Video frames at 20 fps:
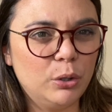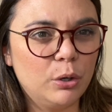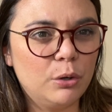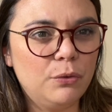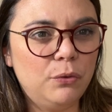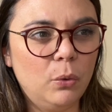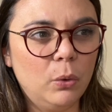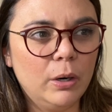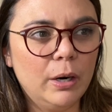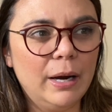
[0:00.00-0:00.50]

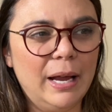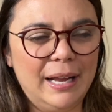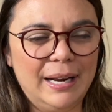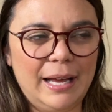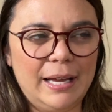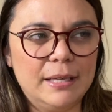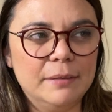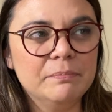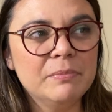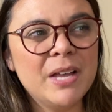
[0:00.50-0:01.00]
for. And
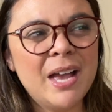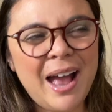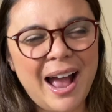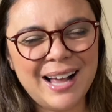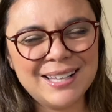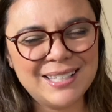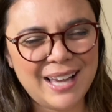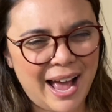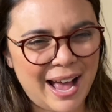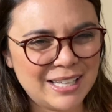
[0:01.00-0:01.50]
I
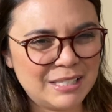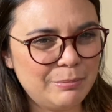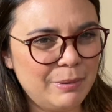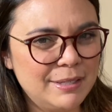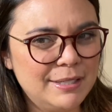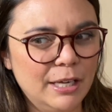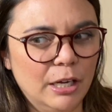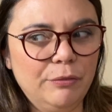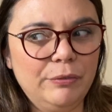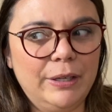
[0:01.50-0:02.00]
had to ask
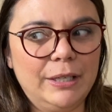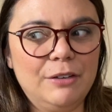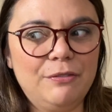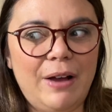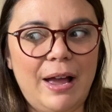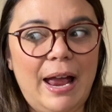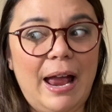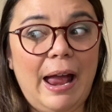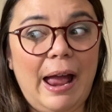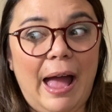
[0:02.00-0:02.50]
myself, like if
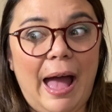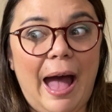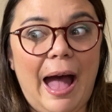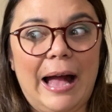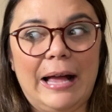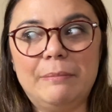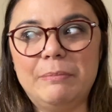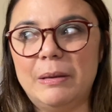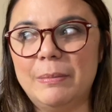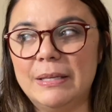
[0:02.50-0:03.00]
I
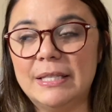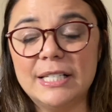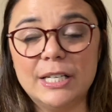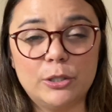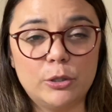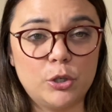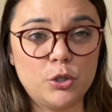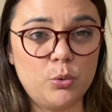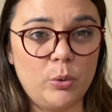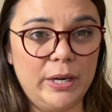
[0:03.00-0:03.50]
had maybe 10
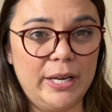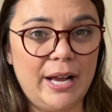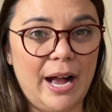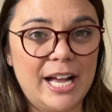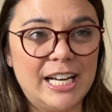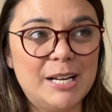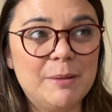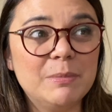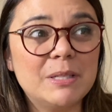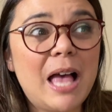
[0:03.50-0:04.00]
or 20
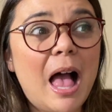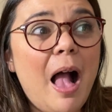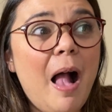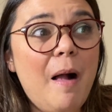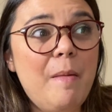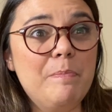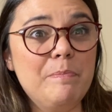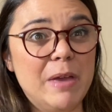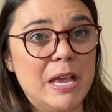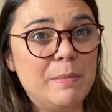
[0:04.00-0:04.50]
items,
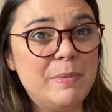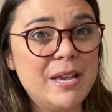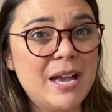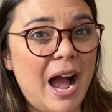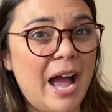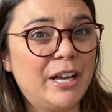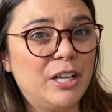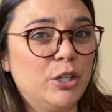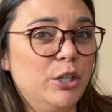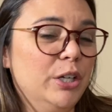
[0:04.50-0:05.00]
maybe
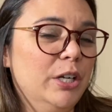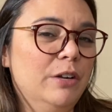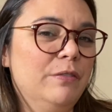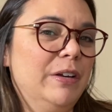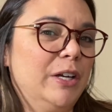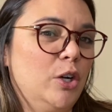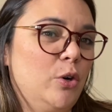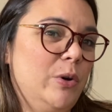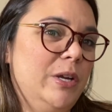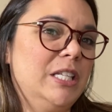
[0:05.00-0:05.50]
I could have
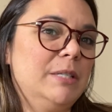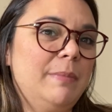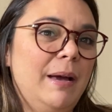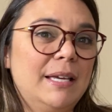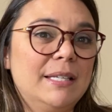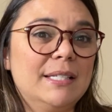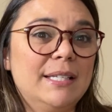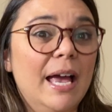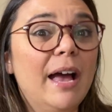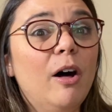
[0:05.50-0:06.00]
increased my
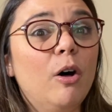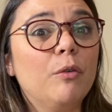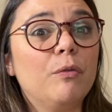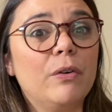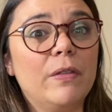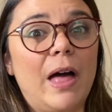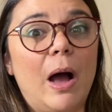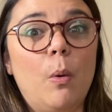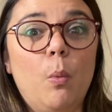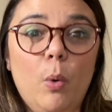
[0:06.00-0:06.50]
sale for
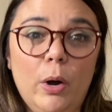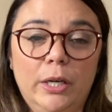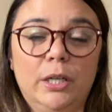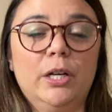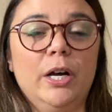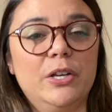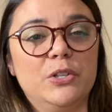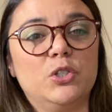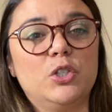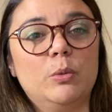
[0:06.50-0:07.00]
that one
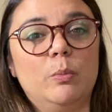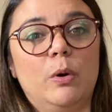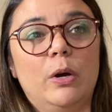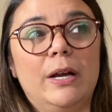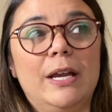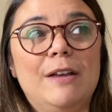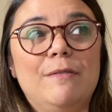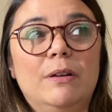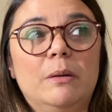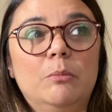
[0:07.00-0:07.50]
customer
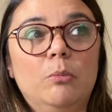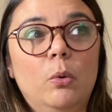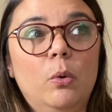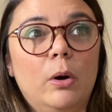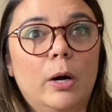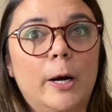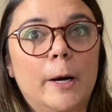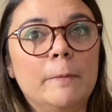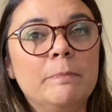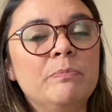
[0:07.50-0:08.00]
even
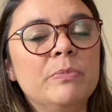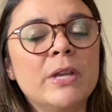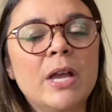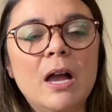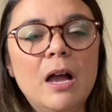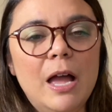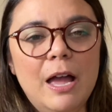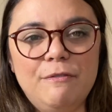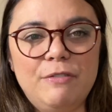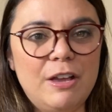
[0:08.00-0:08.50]
more
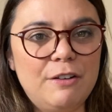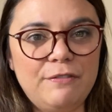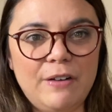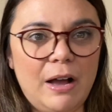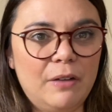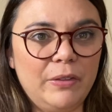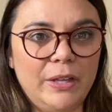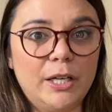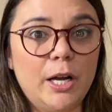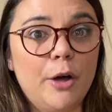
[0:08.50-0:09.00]
if they
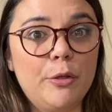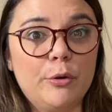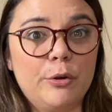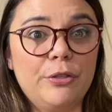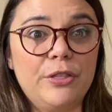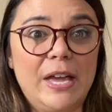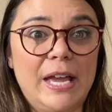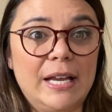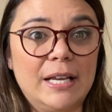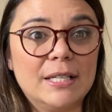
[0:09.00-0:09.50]
found like other
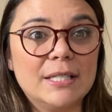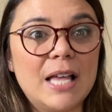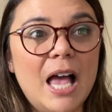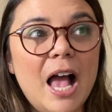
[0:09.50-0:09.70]
things.